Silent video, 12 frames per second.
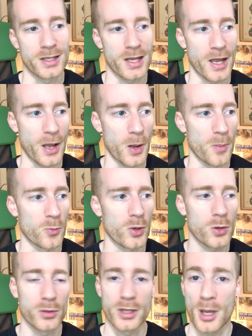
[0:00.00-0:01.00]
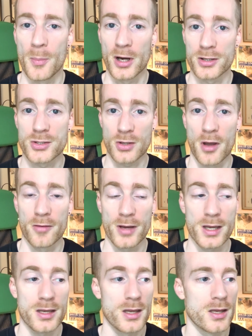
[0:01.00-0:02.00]
We're calling it a bug
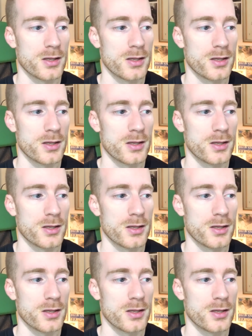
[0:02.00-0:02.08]
survey,